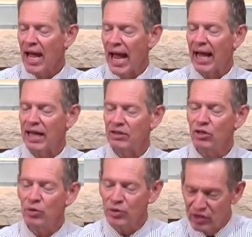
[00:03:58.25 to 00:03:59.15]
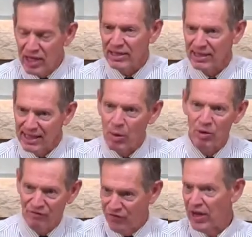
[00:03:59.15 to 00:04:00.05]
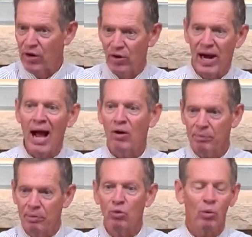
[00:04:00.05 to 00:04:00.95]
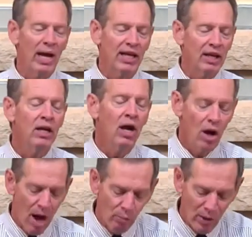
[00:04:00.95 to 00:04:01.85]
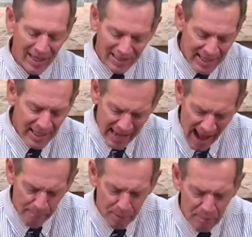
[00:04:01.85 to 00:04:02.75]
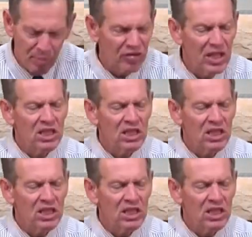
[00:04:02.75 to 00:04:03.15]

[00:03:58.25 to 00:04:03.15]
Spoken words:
And you'd think that they would figure it out and be ready when it did happen. But